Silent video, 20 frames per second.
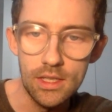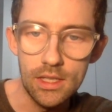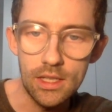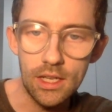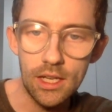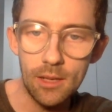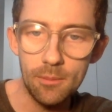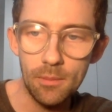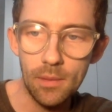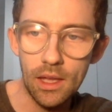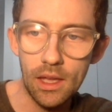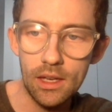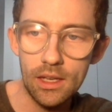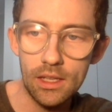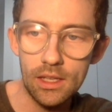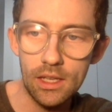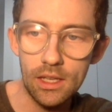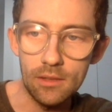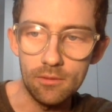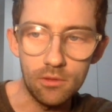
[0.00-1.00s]
And
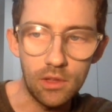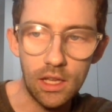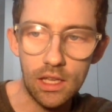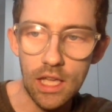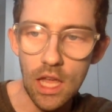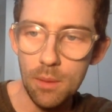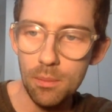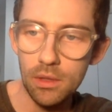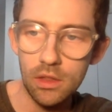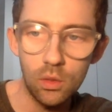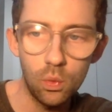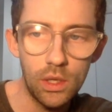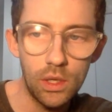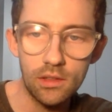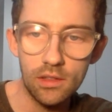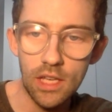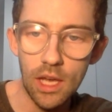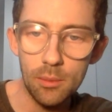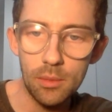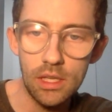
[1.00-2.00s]
again, they're keeping the
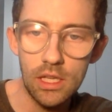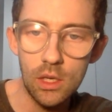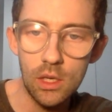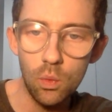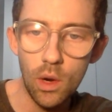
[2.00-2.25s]
wins coming here.